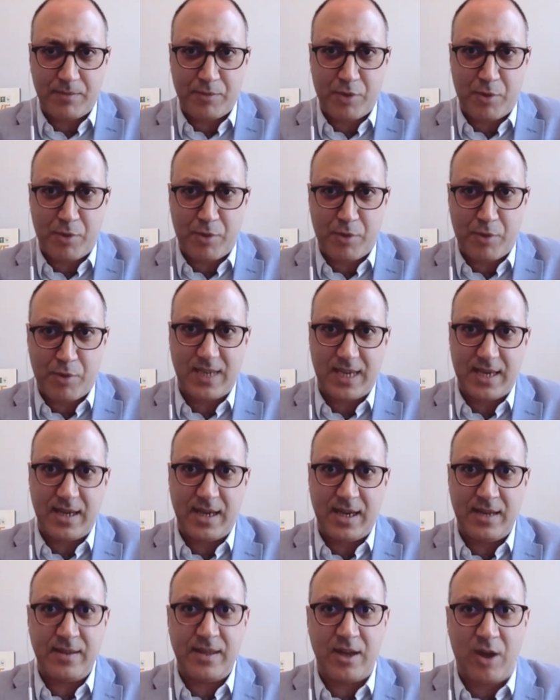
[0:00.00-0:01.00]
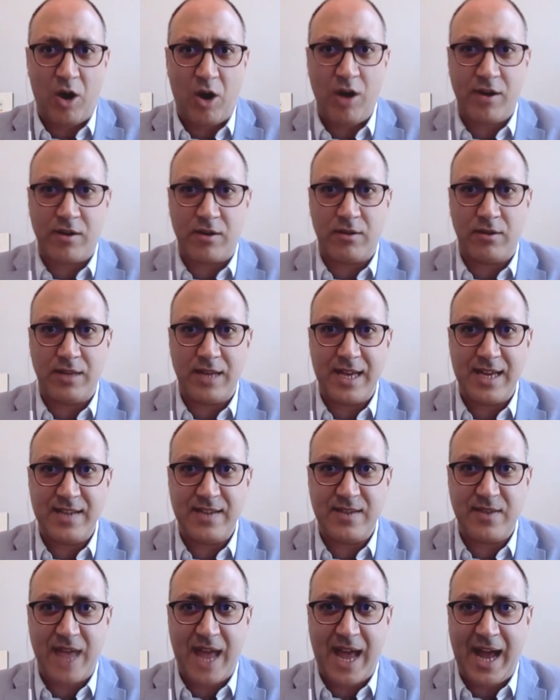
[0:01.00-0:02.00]
proposing in the article
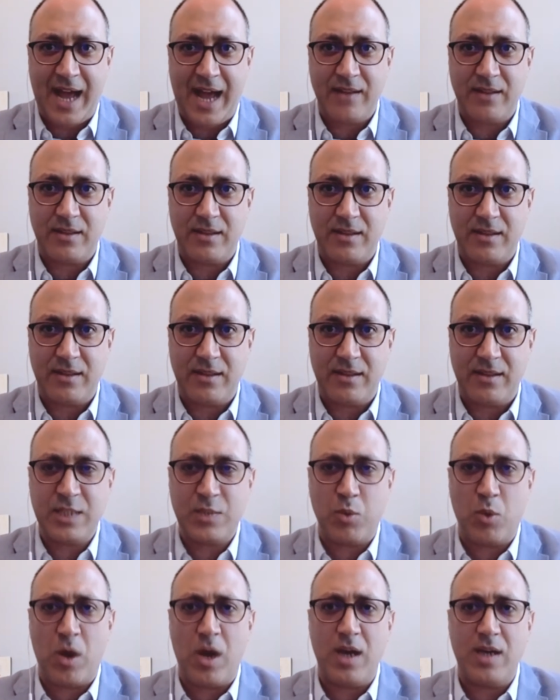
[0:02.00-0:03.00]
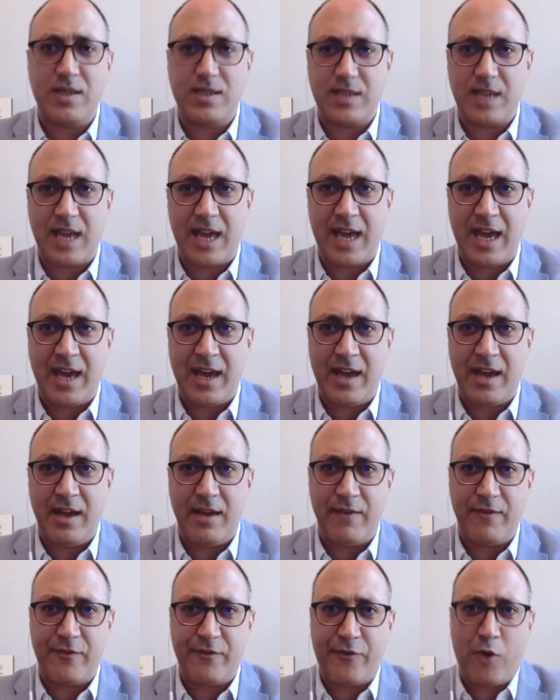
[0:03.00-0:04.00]
is that this was
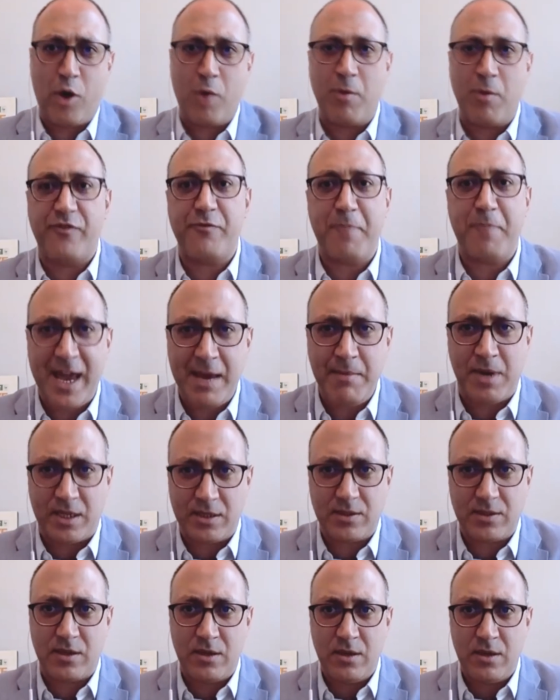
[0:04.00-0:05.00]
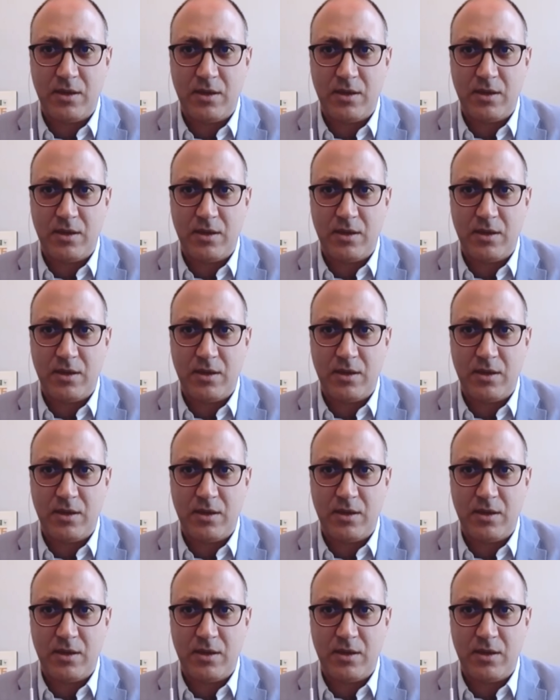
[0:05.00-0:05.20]
a form of payment